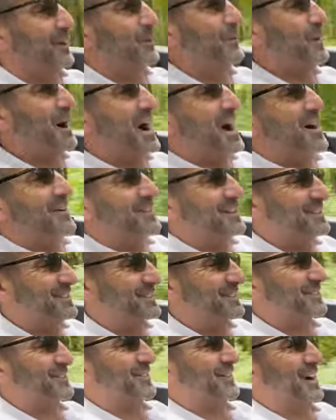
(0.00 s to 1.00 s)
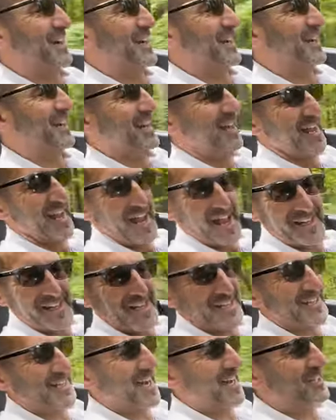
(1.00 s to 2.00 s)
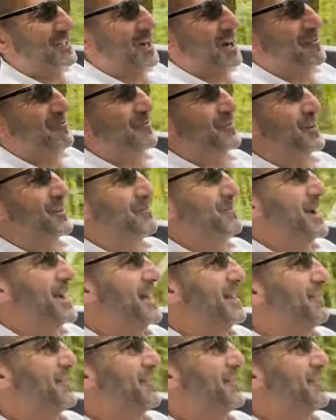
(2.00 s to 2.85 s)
Wow, this is great. And then you got comfort, man.